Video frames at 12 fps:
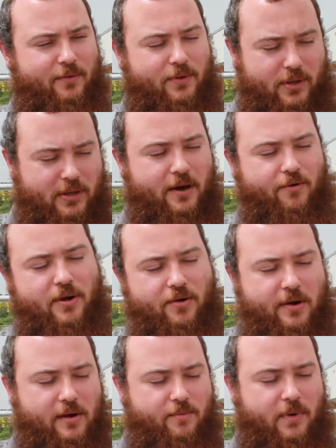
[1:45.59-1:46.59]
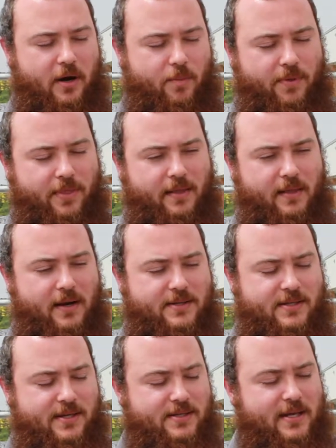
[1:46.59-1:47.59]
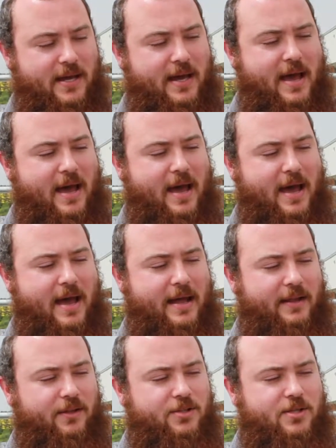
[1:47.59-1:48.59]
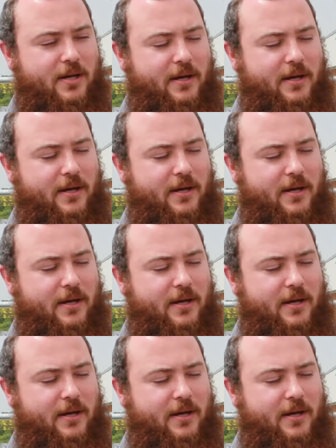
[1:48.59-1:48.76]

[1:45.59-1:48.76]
We did a radiocarbon analysis, and